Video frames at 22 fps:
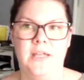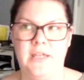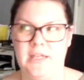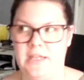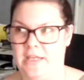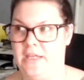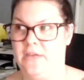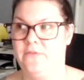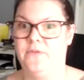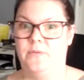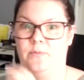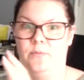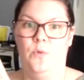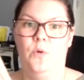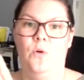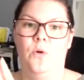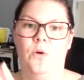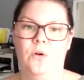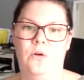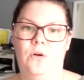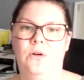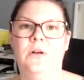even
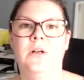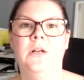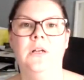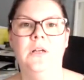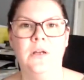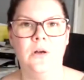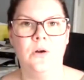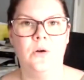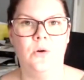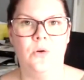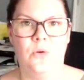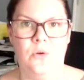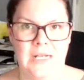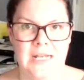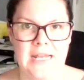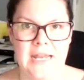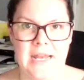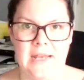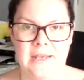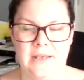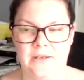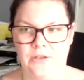more all
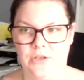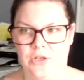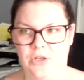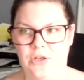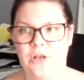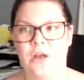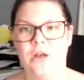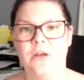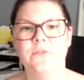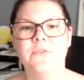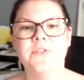in, you know.